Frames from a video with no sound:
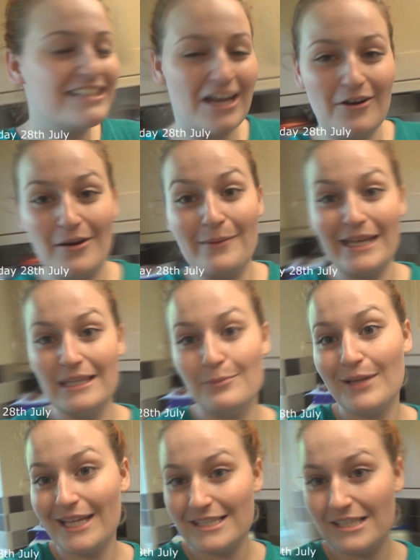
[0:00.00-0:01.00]
So I mean, the
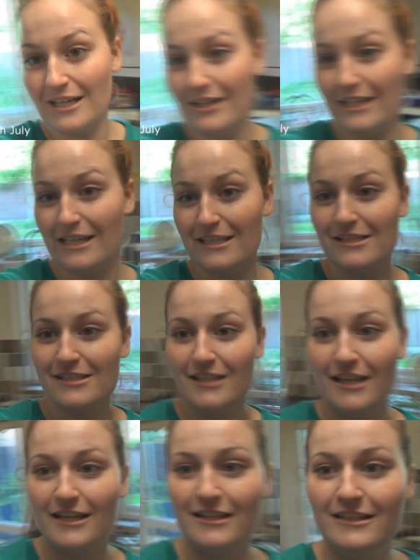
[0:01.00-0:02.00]
plan tonight is
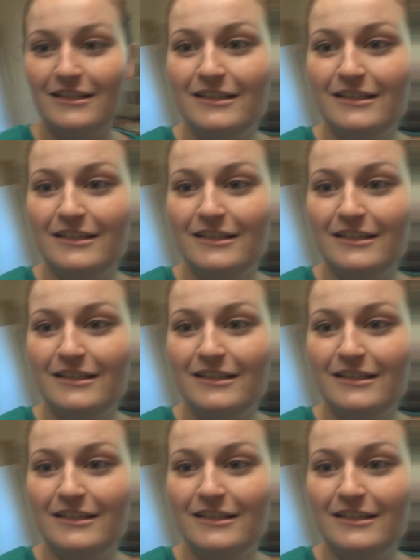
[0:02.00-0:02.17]
to